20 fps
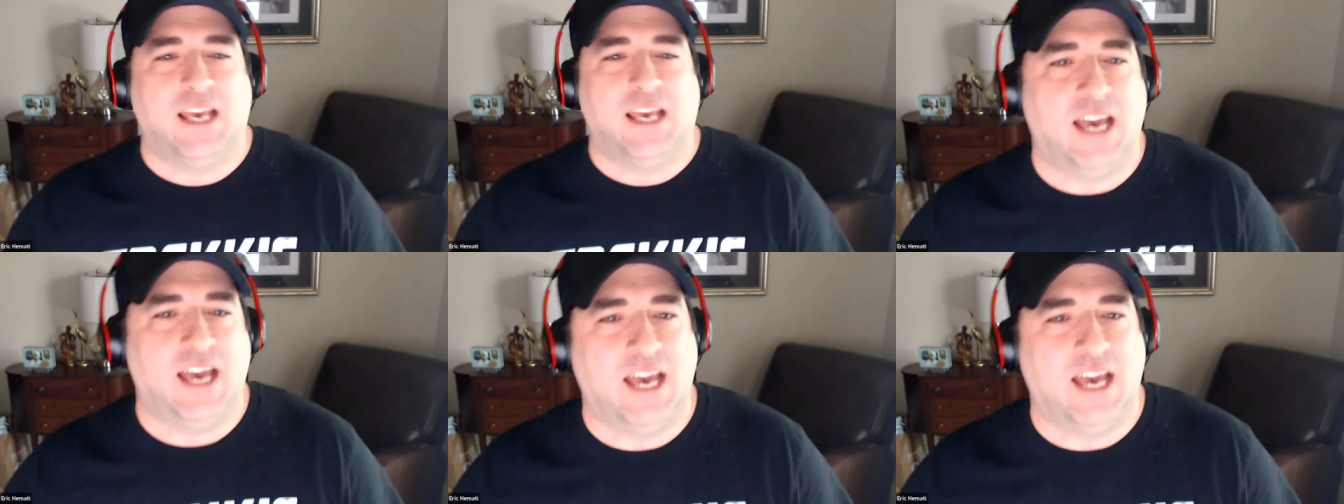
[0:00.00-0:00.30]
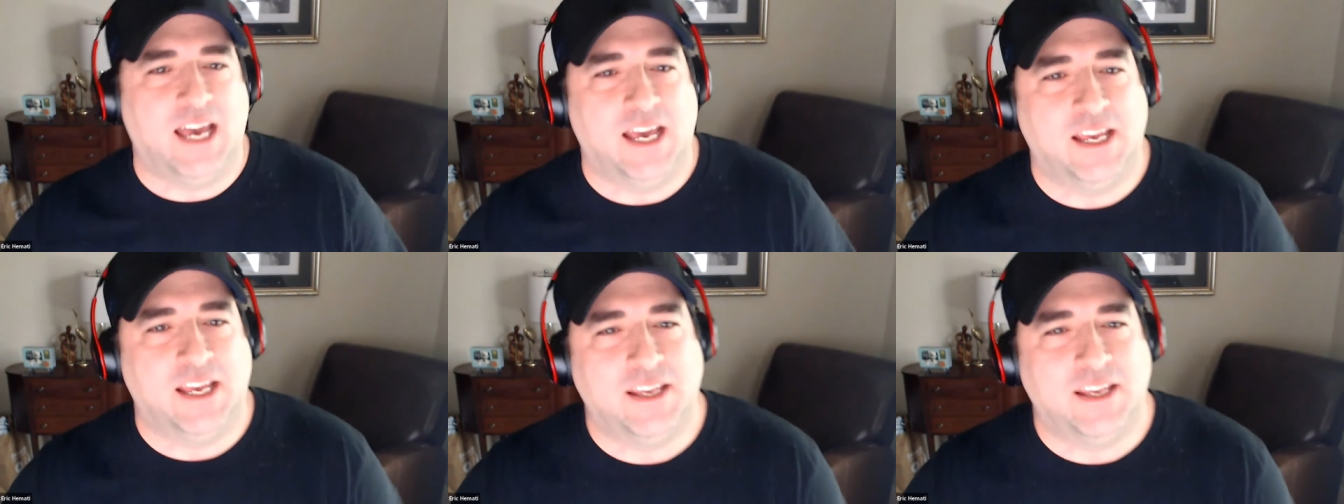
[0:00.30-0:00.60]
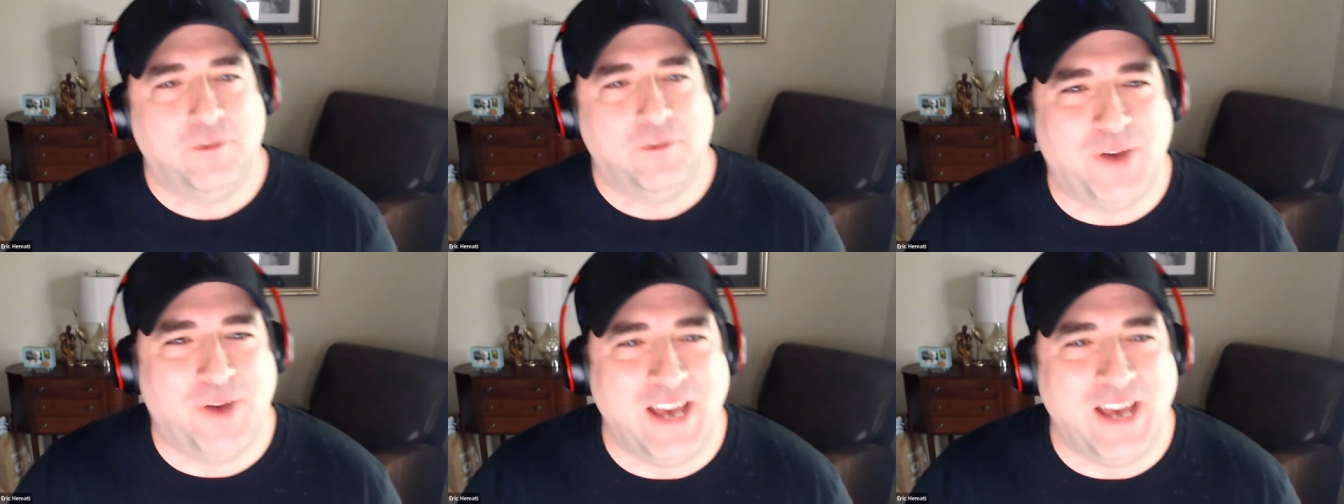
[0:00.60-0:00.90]
uh,
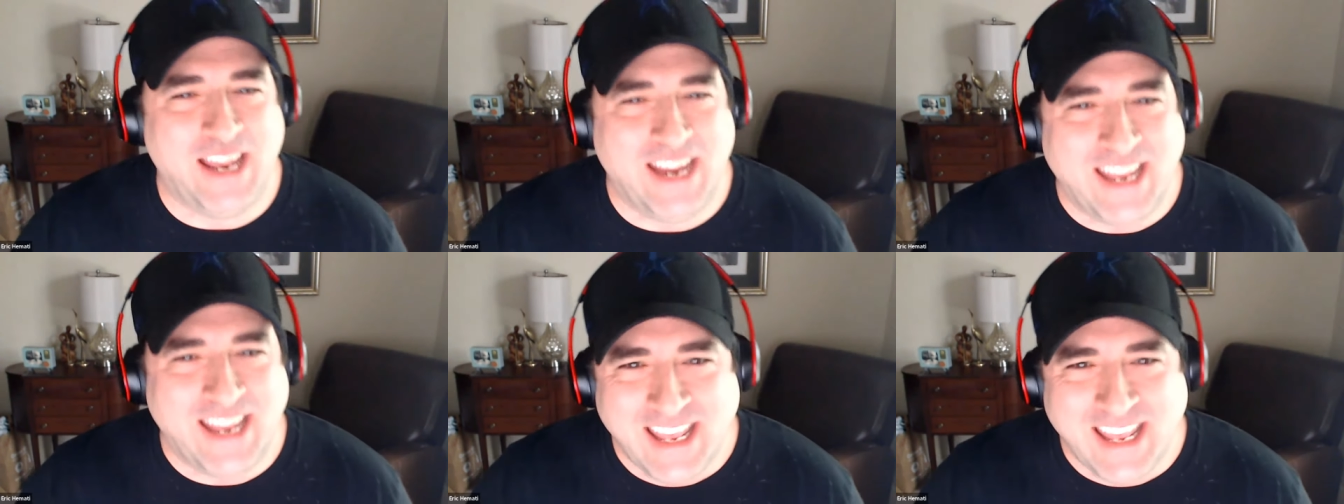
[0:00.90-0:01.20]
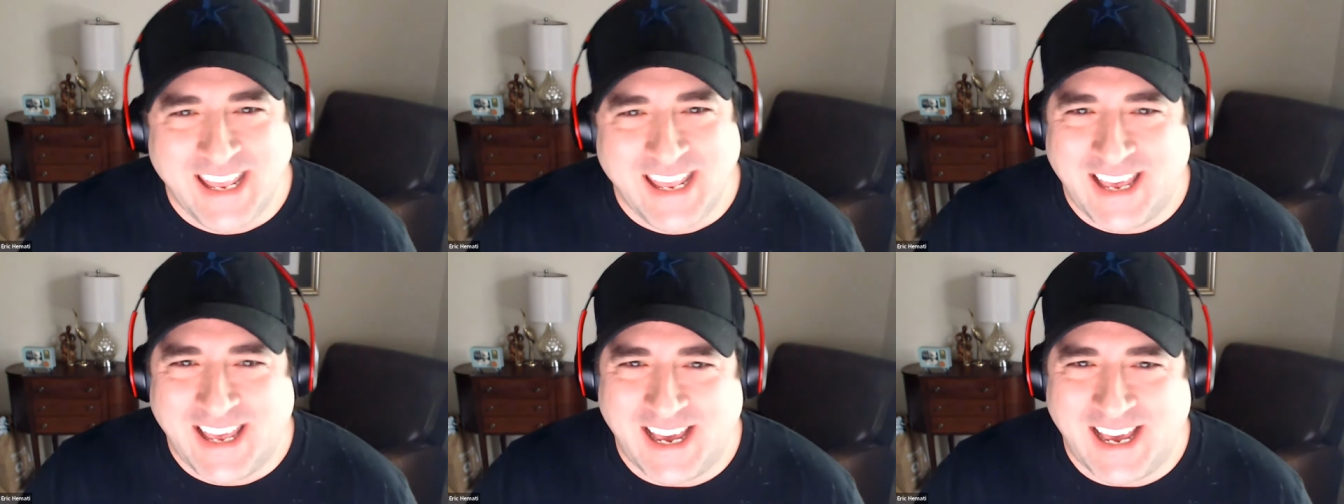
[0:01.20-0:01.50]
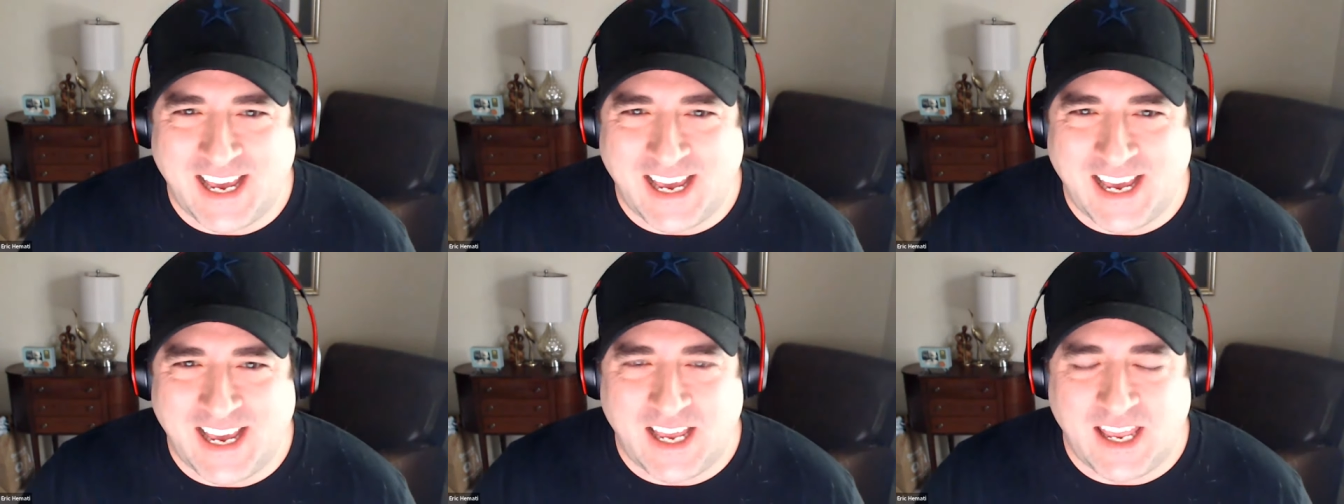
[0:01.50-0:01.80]
but
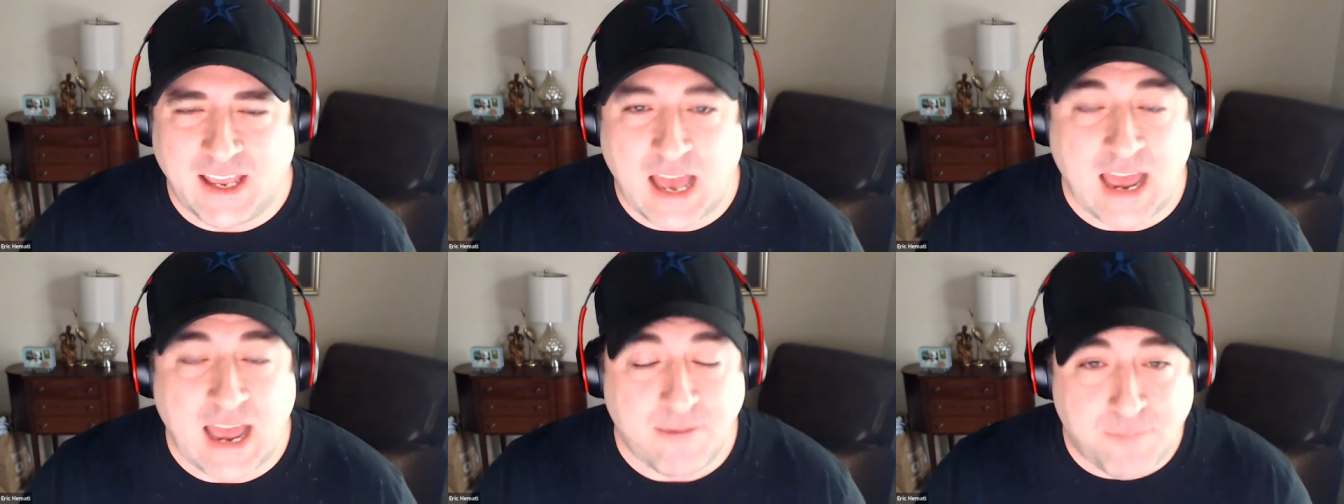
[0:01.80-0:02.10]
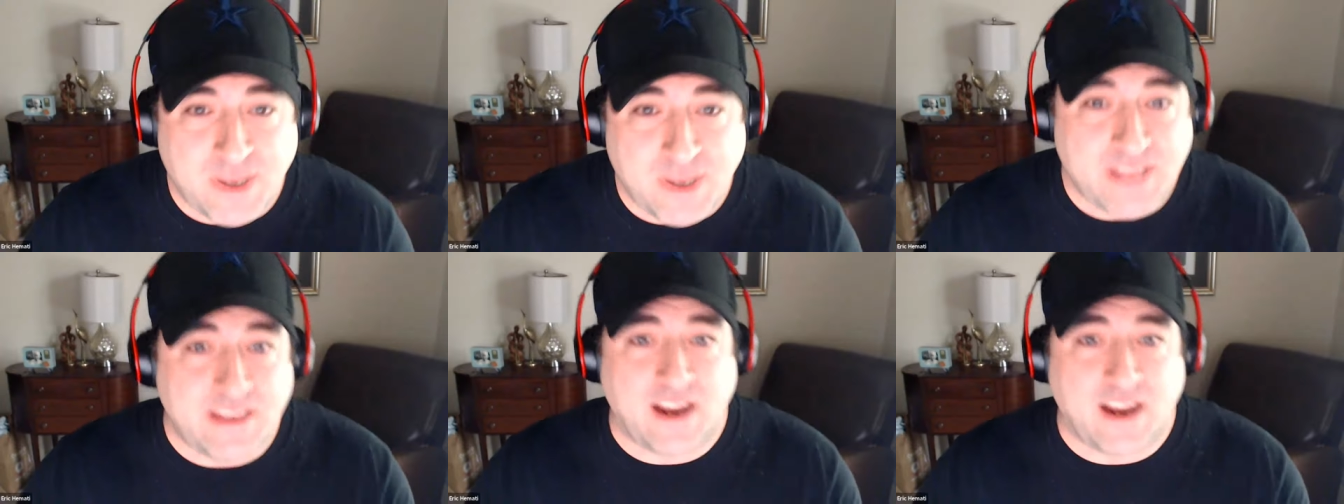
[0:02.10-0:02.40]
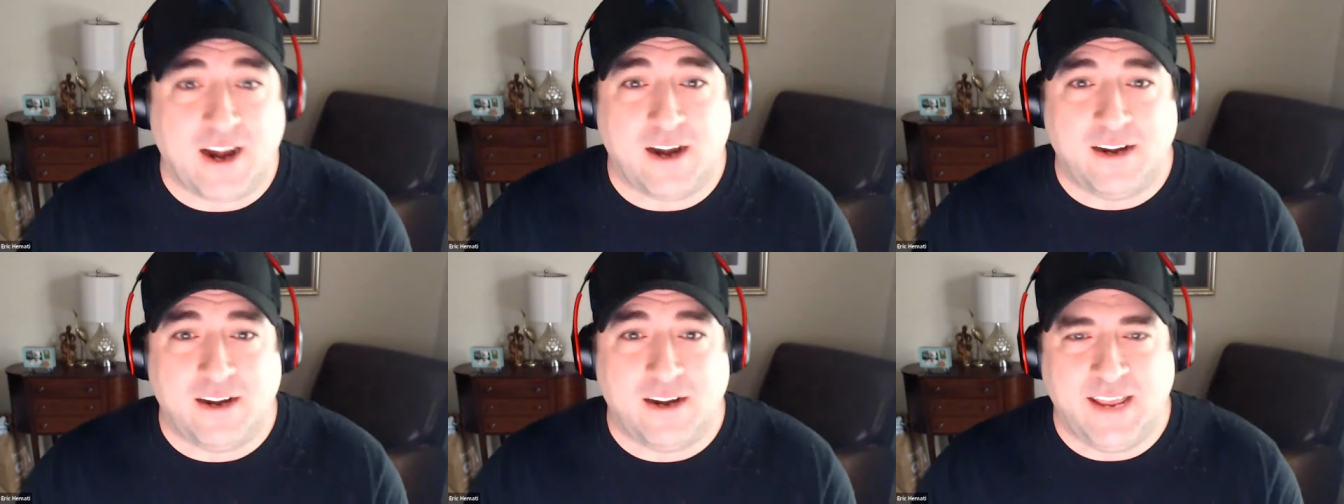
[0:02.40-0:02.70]
uh, I've been
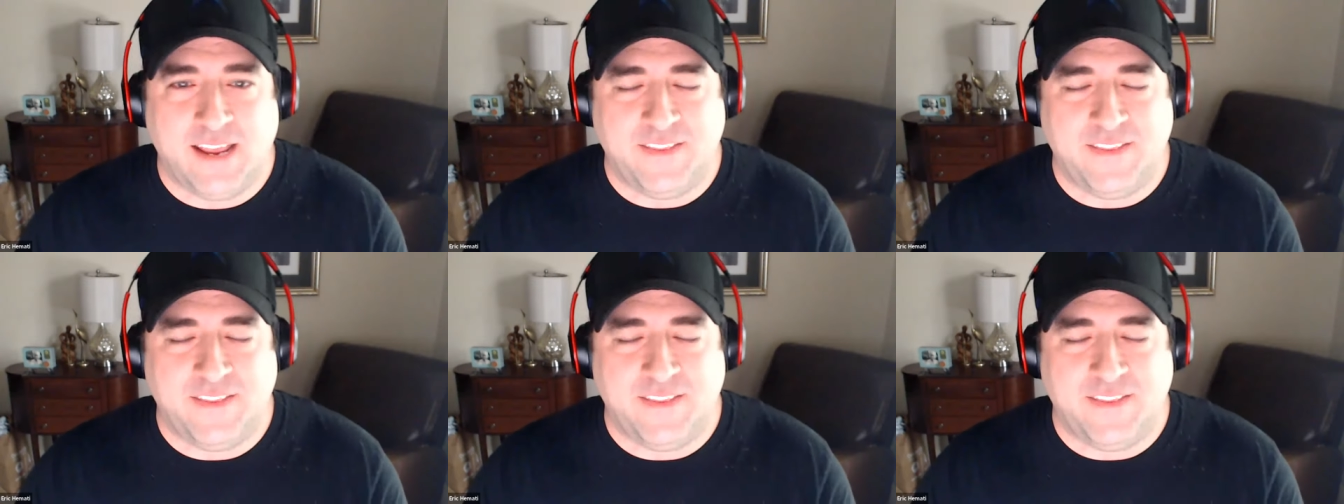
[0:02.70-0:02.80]
there.